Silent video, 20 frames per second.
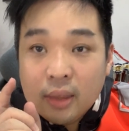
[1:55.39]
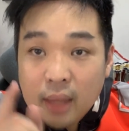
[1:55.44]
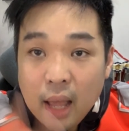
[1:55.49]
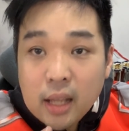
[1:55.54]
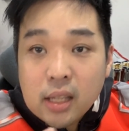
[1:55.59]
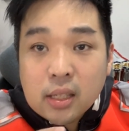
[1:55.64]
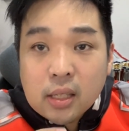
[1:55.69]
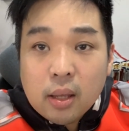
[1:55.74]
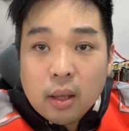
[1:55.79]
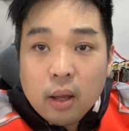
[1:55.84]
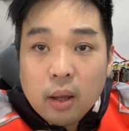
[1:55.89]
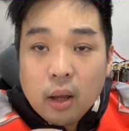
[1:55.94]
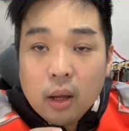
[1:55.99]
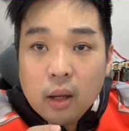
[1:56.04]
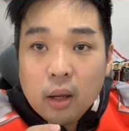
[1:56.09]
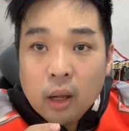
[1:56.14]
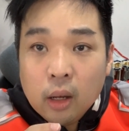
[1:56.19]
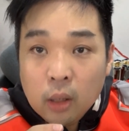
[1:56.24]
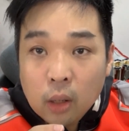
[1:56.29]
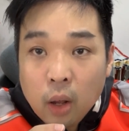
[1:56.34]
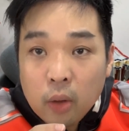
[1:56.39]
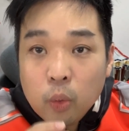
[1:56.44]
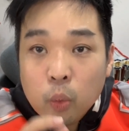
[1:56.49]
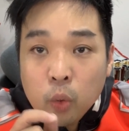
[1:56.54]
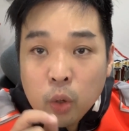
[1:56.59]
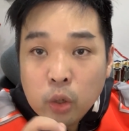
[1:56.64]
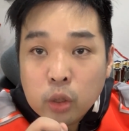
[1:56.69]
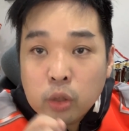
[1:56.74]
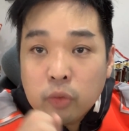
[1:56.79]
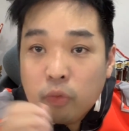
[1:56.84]
thanks a lot
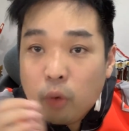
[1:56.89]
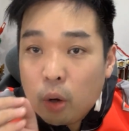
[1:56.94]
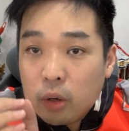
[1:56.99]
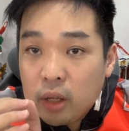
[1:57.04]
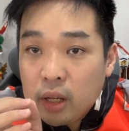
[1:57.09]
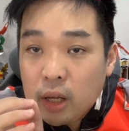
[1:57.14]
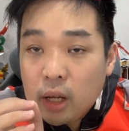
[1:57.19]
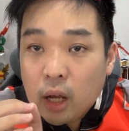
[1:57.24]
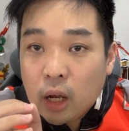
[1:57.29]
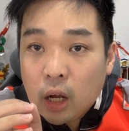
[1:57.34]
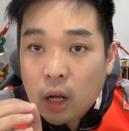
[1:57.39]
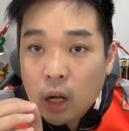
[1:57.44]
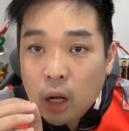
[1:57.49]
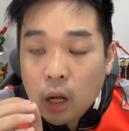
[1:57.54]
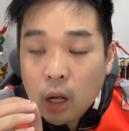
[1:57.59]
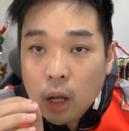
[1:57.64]
Vinush for the